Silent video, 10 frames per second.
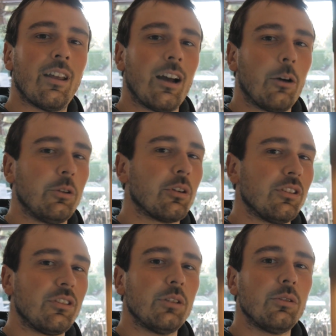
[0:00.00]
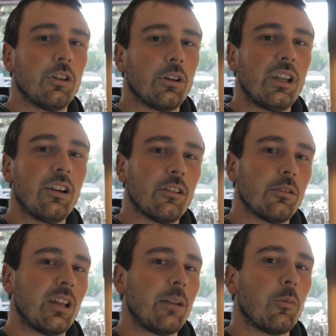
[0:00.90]
how you can tune your gear
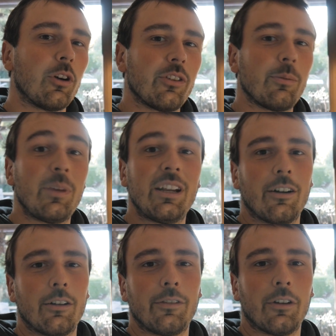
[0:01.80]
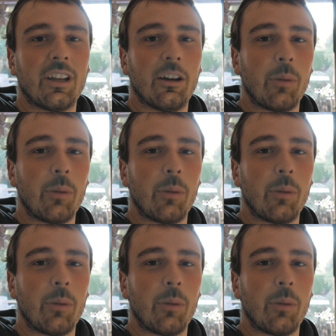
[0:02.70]
to get more speed out of your gear,